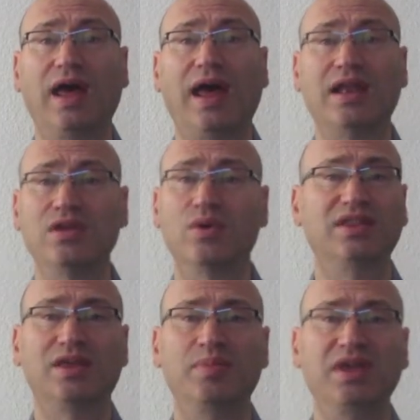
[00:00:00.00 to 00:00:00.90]
and you
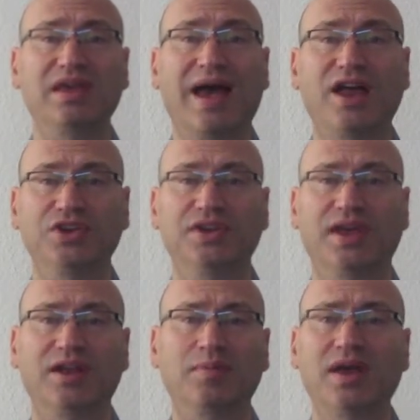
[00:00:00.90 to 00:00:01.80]
end up being
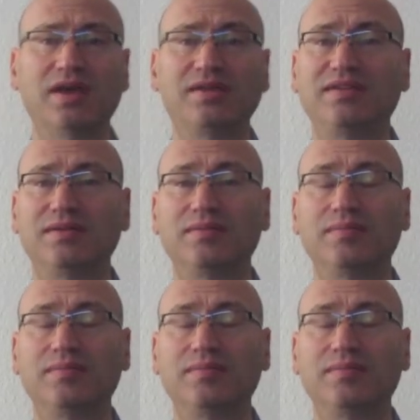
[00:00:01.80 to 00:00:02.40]
agitated by it.